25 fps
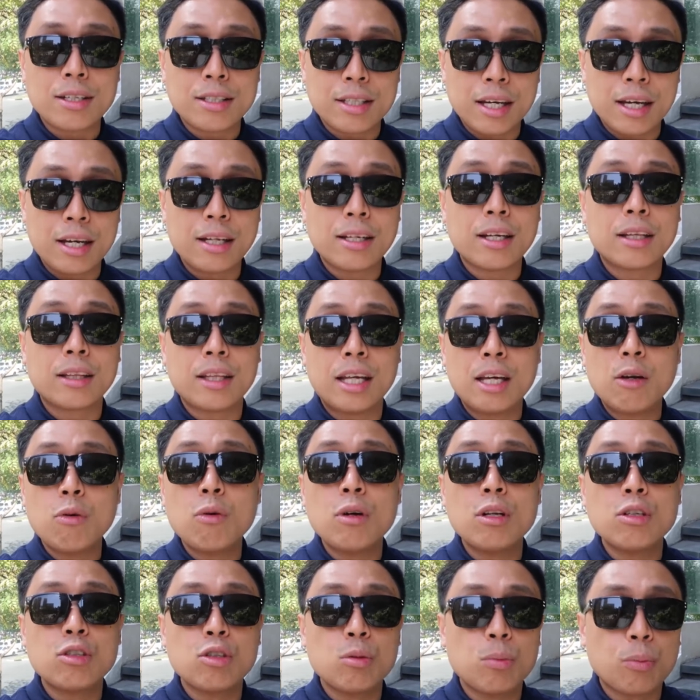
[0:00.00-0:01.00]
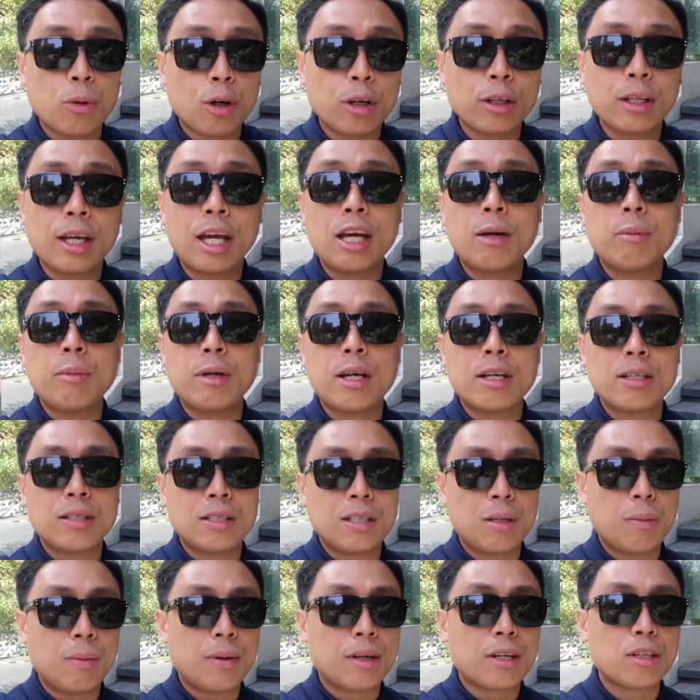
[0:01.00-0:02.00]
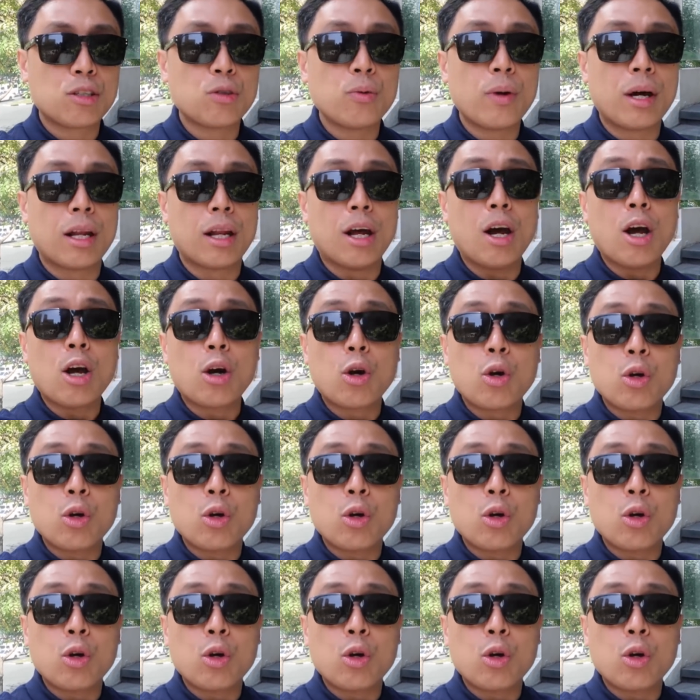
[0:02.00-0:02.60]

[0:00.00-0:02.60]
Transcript: saying that they will support ABS-CBN as well.